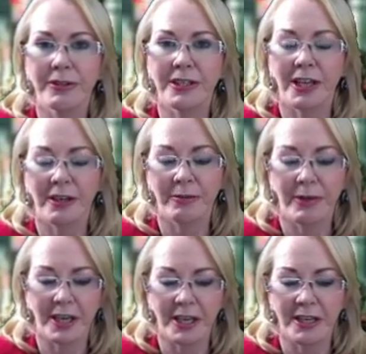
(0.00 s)
start
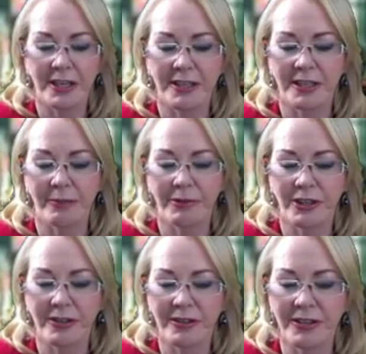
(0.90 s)
making
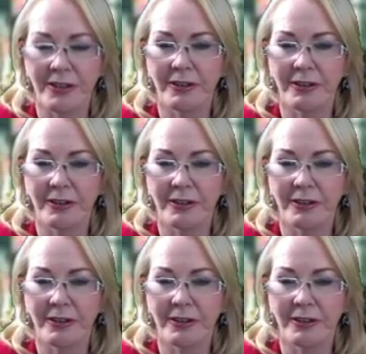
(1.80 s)
assumptions,